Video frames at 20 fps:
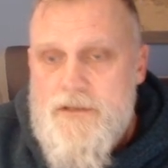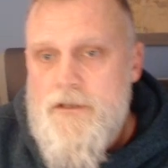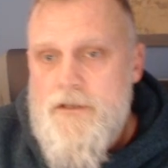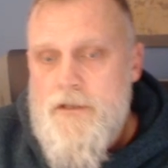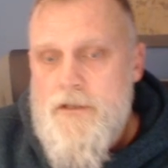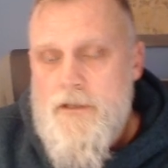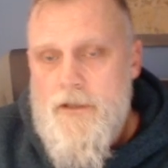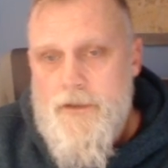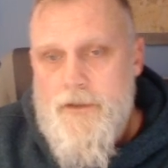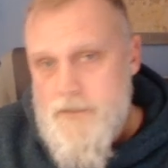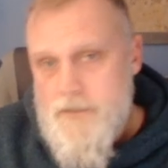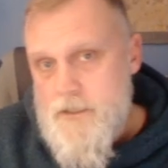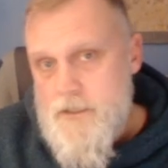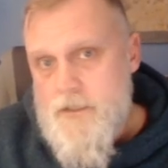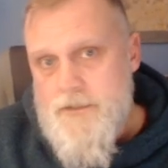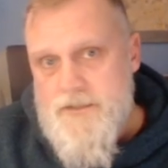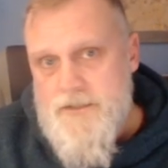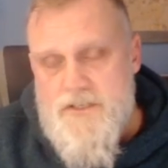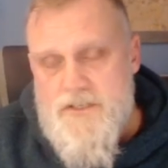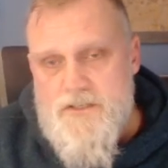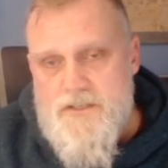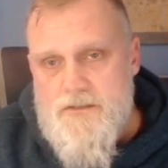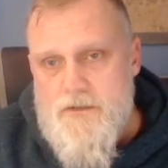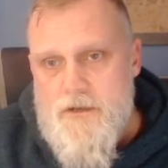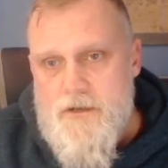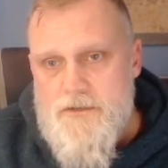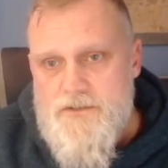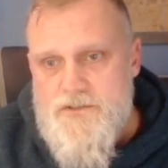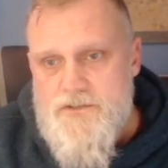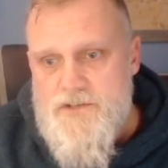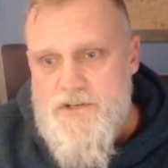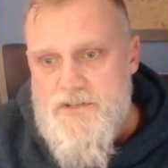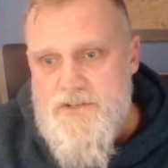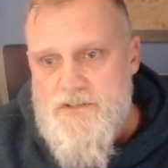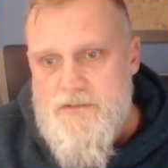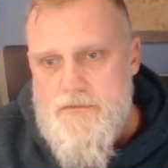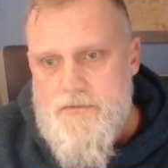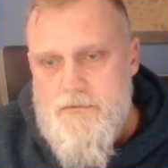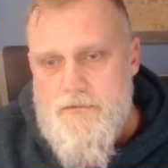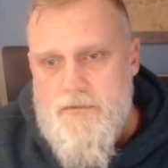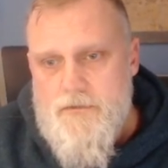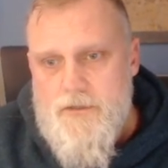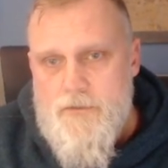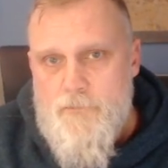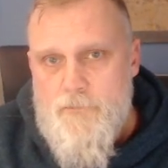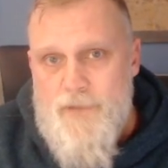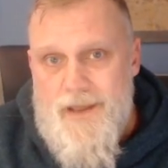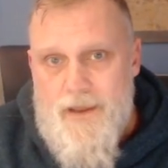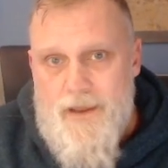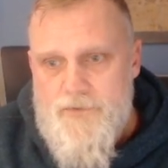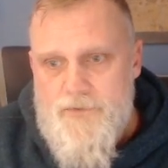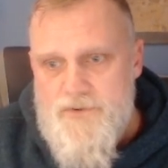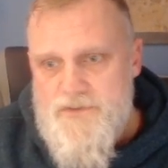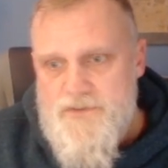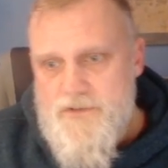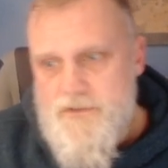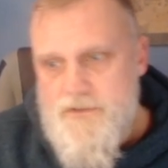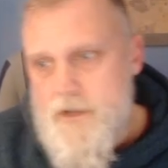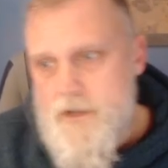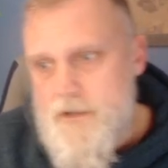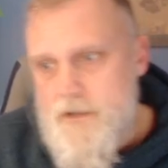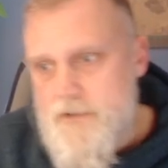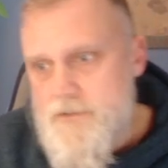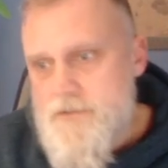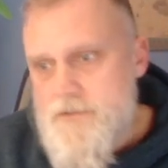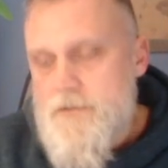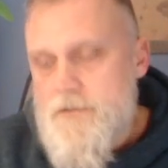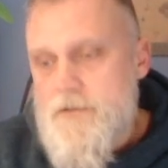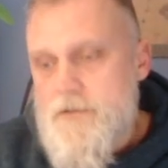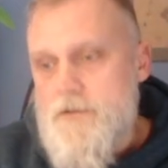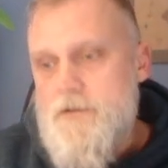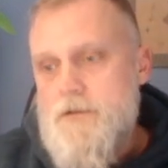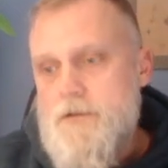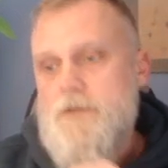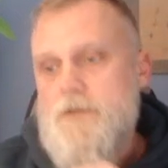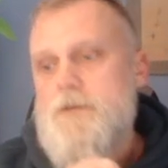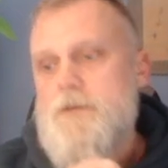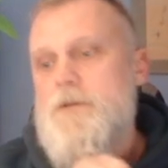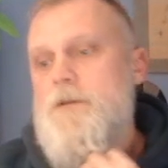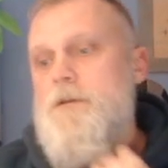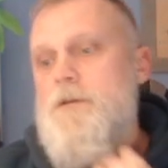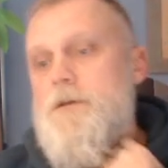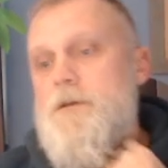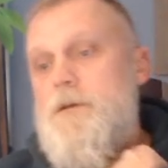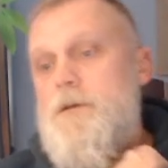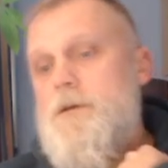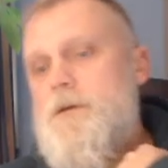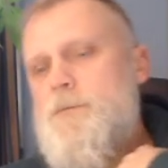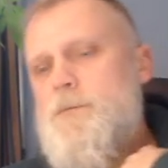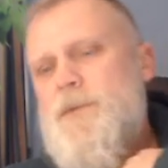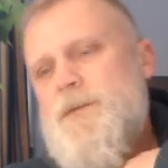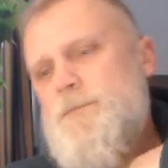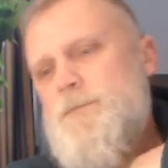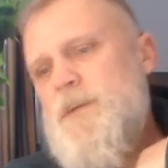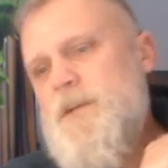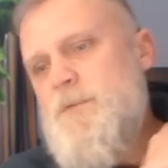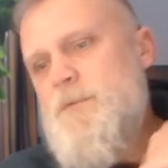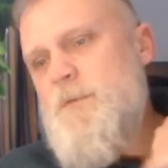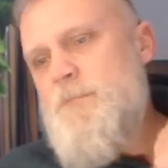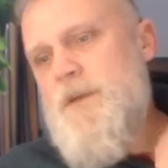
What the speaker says: and guns, not just Panthers and Tigers. Might have been better